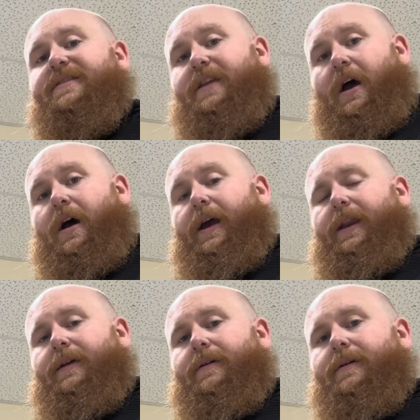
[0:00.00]

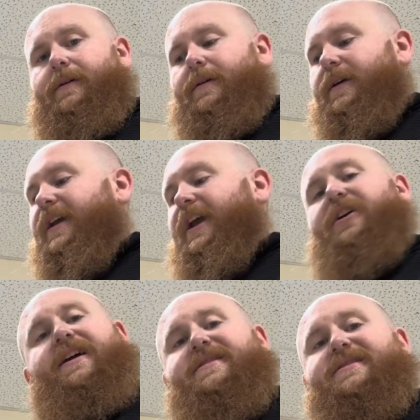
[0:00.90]
9. Here
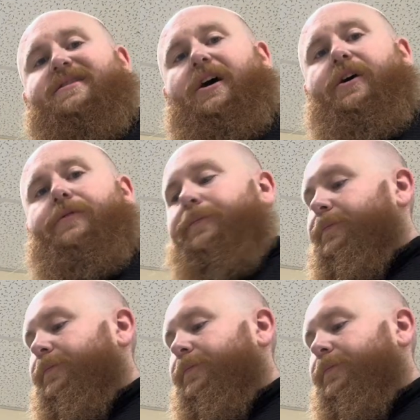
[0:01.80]
it is slow.